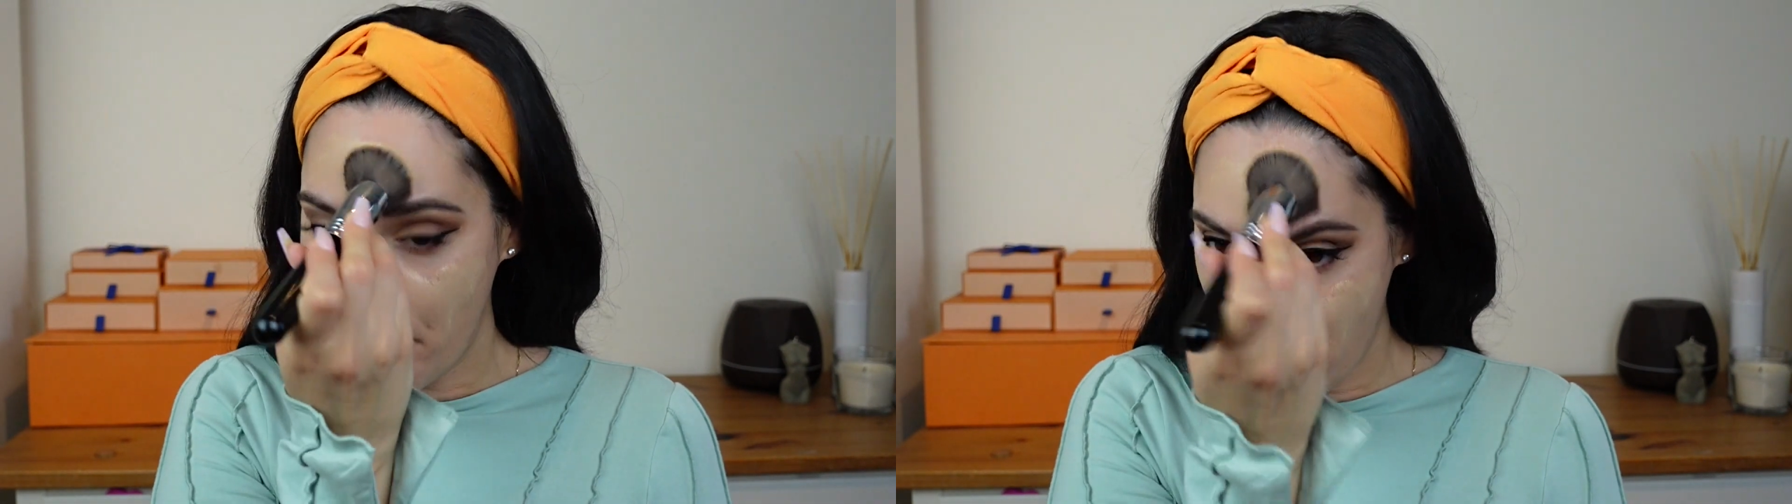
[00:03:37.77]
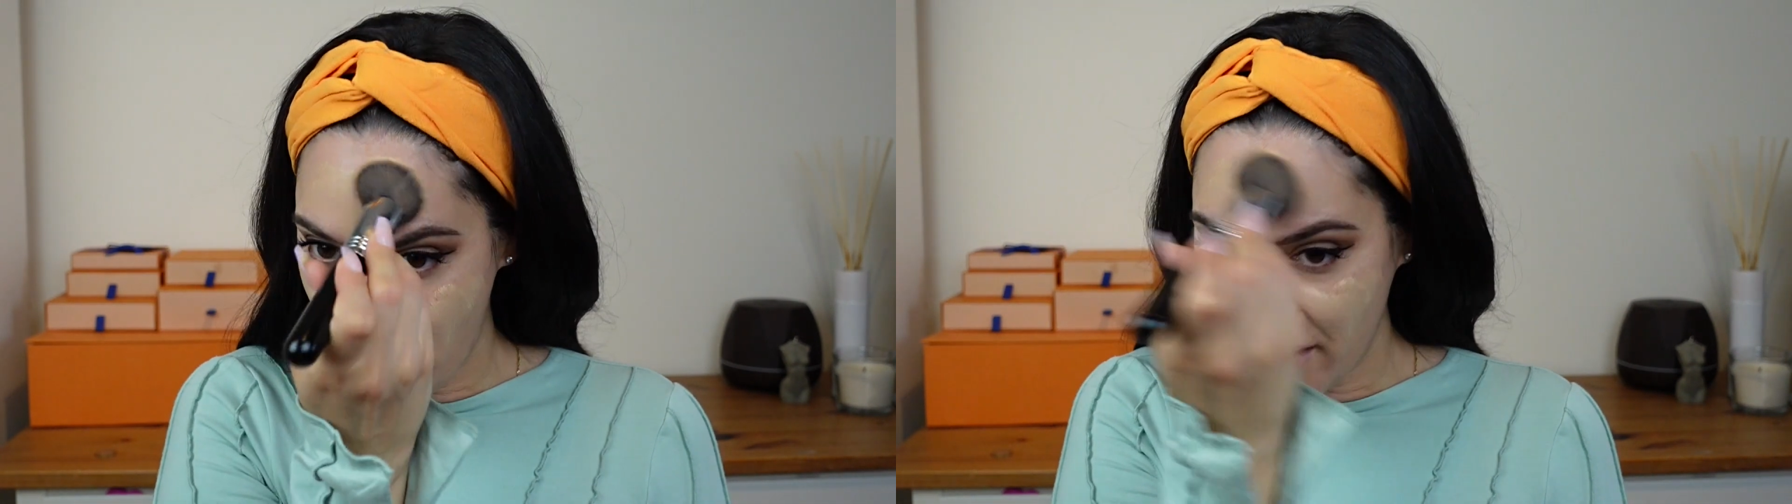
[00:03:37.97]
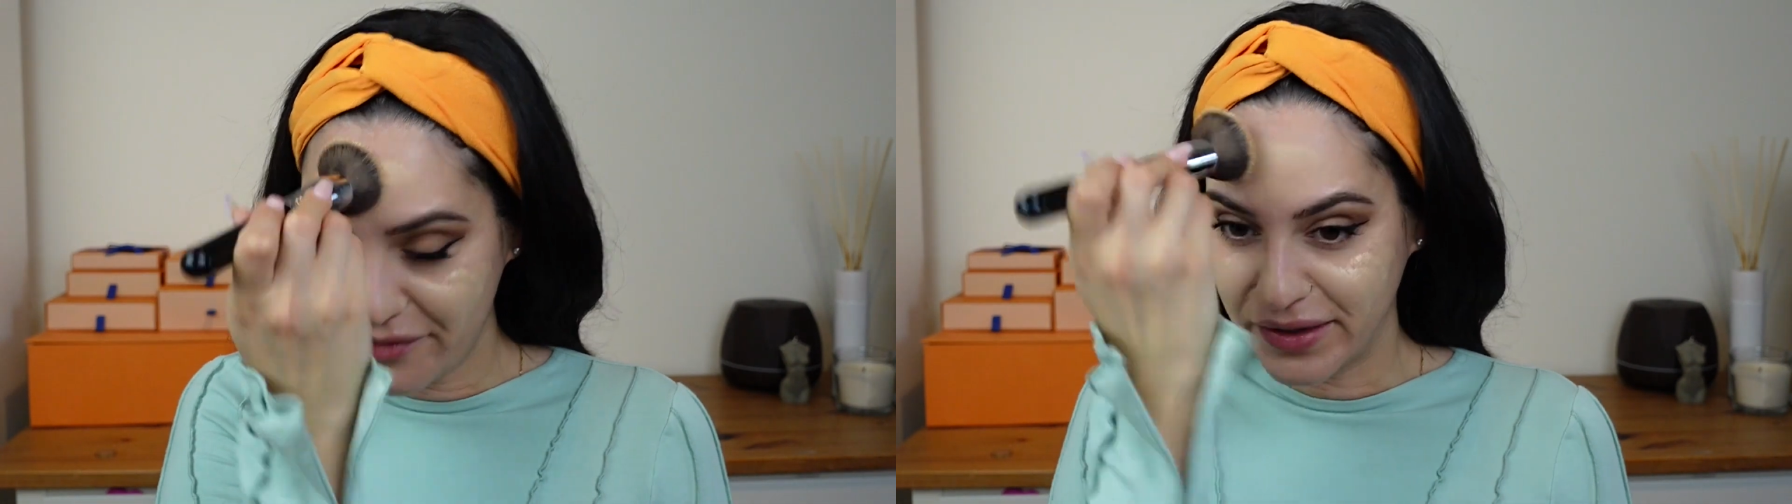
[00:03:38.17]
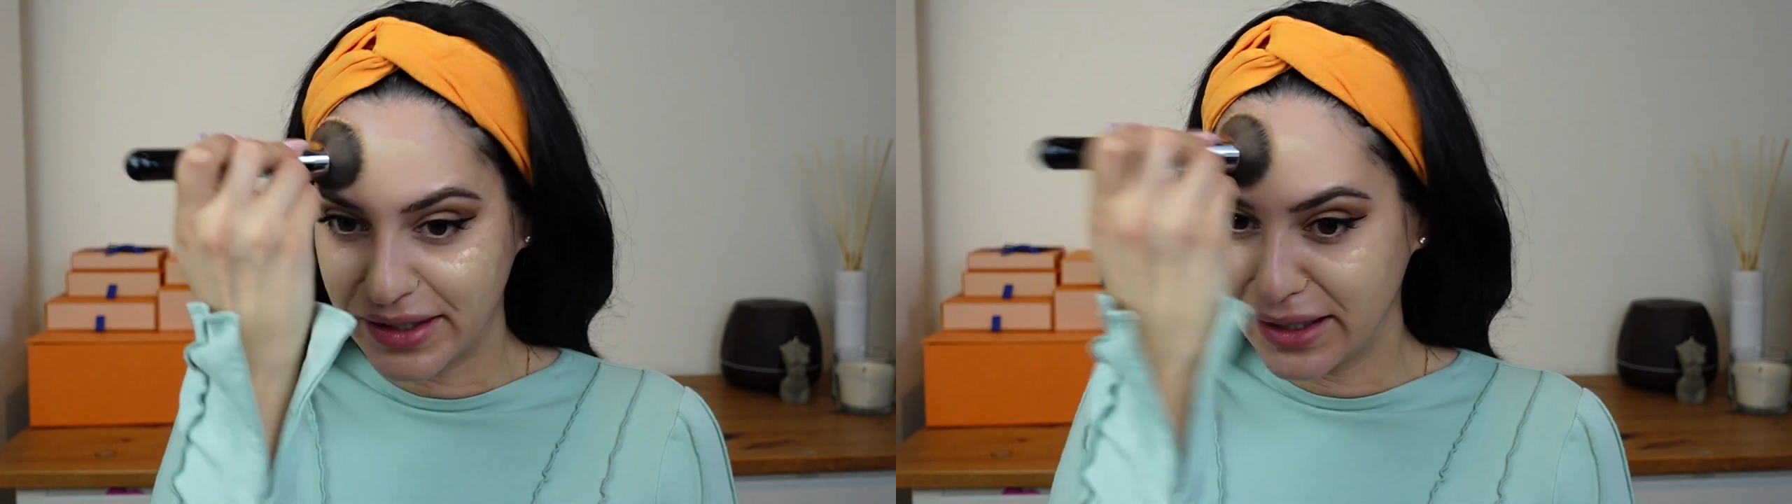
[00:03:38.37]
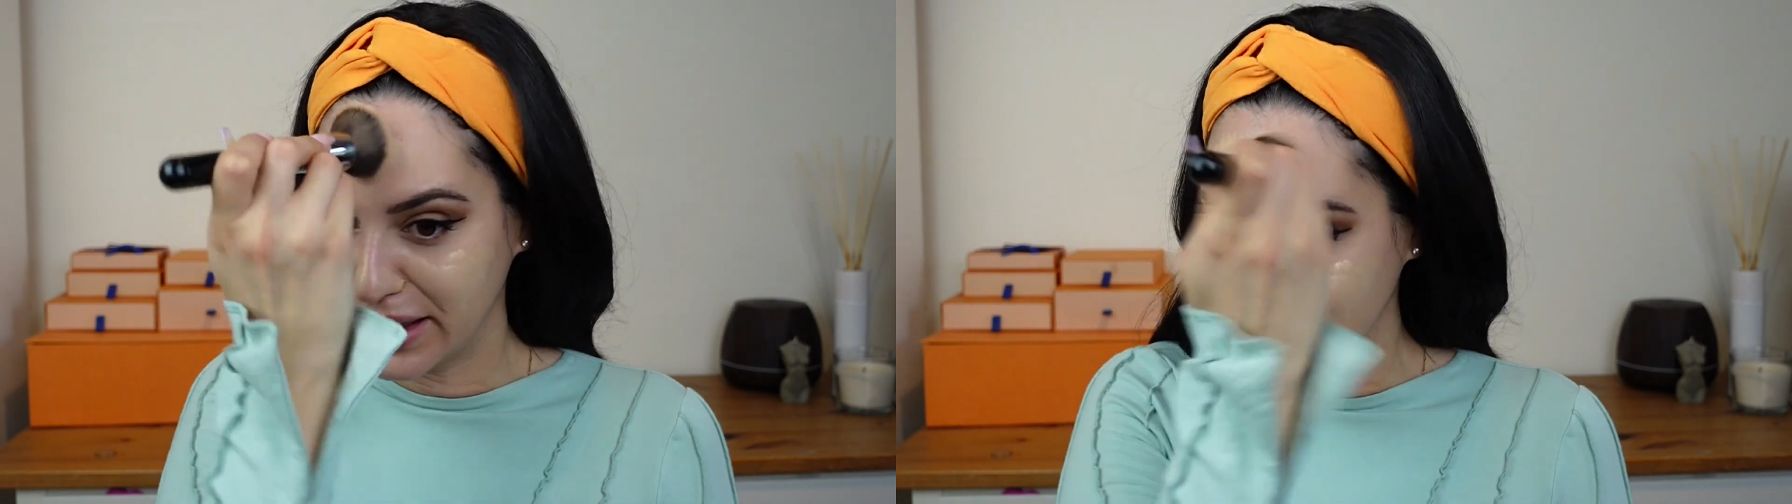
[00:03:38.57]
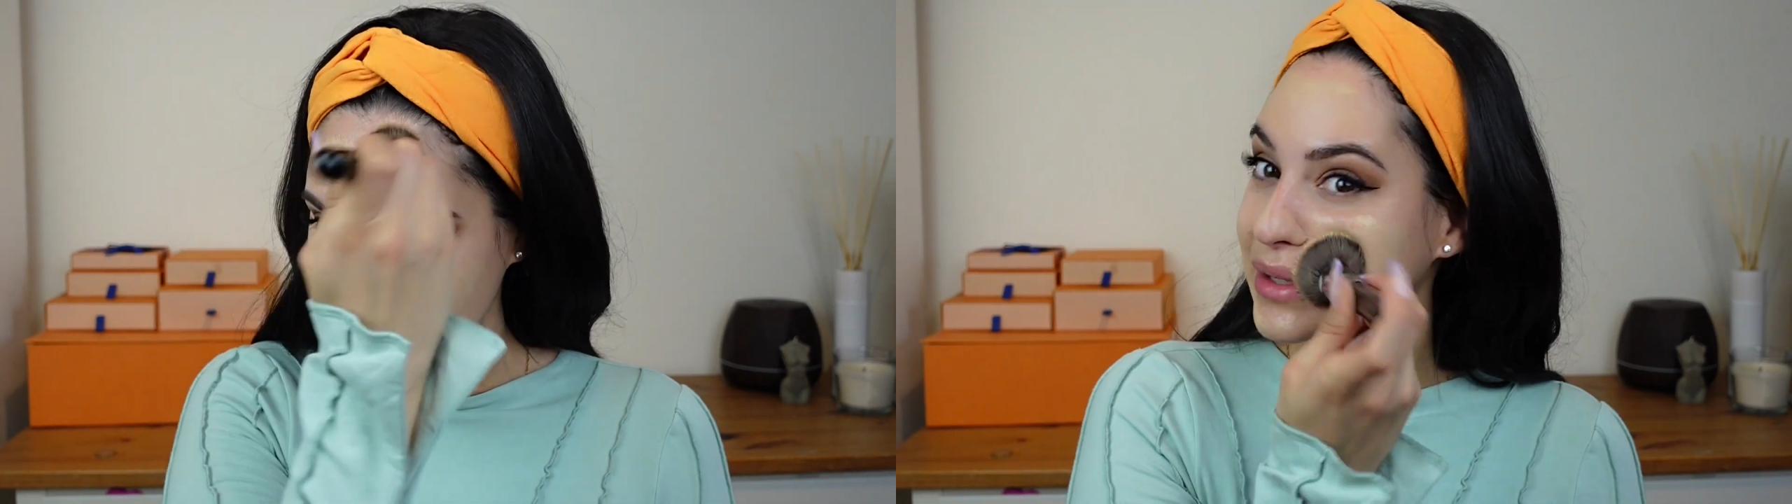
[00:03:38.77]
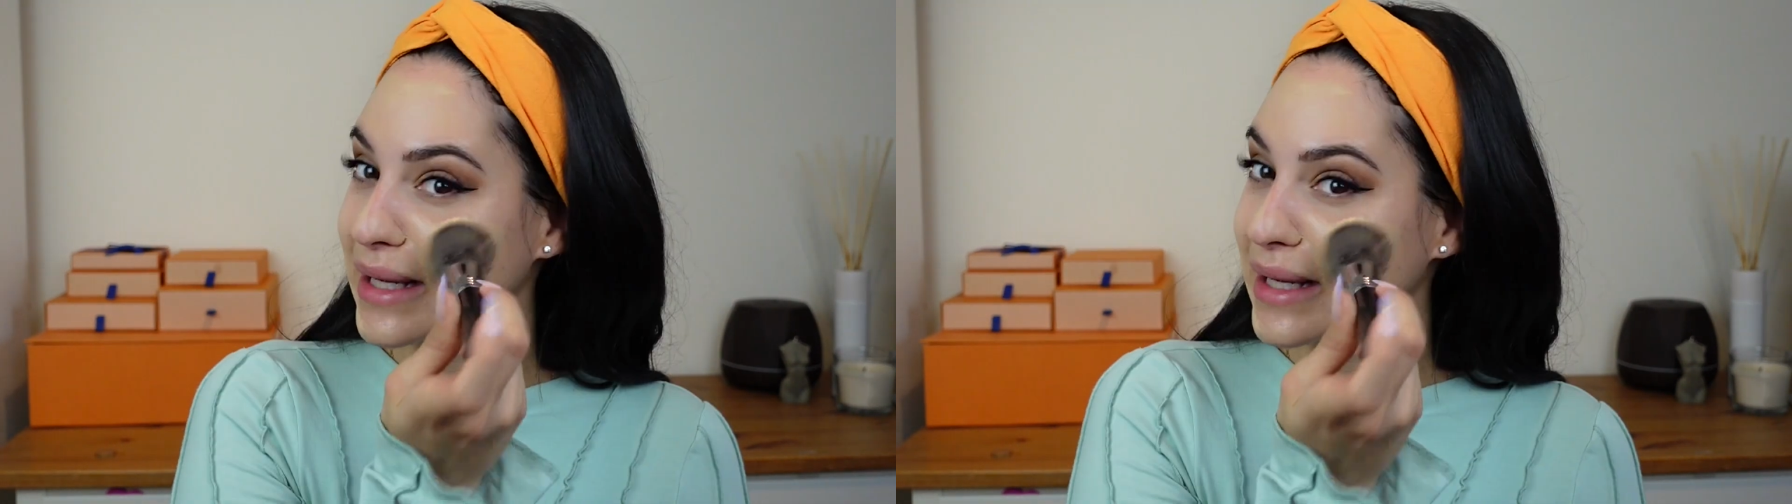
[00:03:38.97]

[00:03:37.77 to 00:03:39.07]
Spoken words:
perfectly.